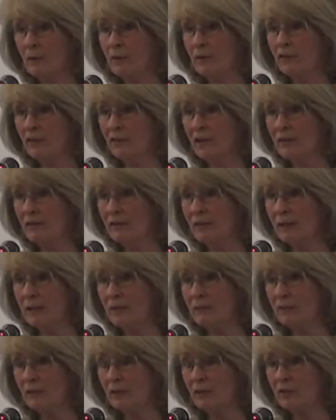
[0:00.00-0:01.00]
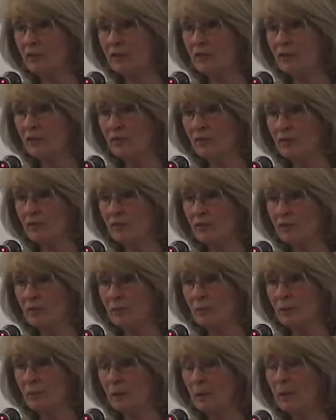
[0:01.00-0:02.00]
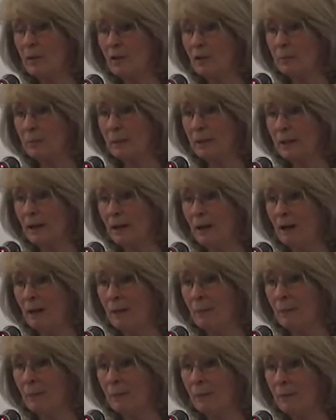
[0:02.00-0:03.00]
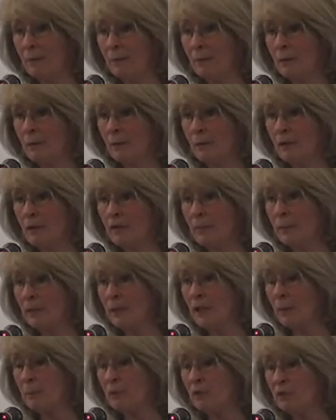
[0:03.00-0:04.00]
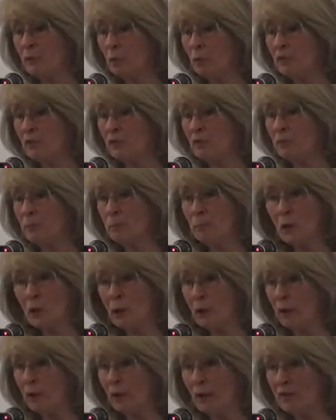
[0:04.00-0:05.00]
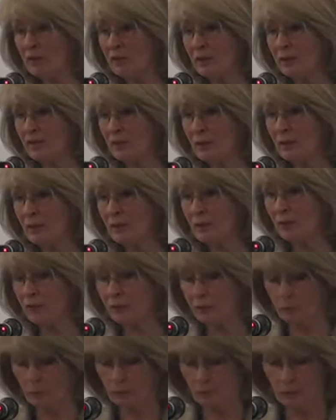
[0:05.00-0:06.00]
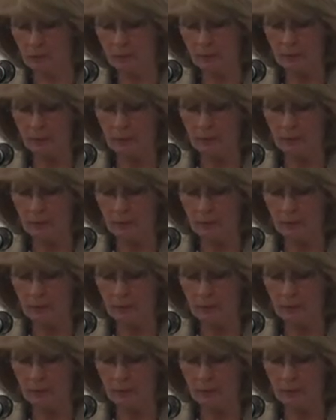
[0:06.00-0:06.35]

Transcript: this heavily invested system had become. It had become a sort of bureaucratic dinosaur.